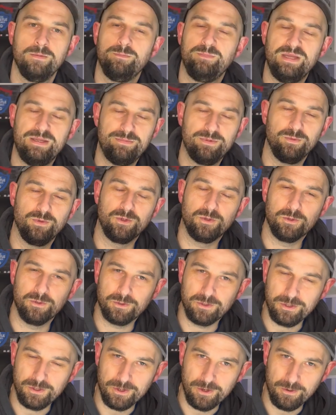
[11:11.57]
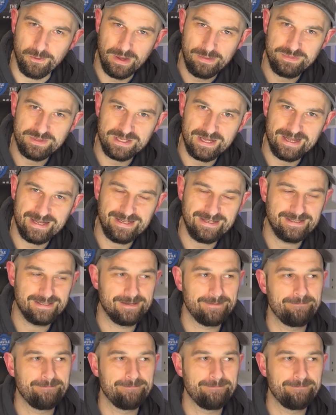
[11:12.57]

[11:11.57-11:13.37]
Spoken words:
people will go to your website,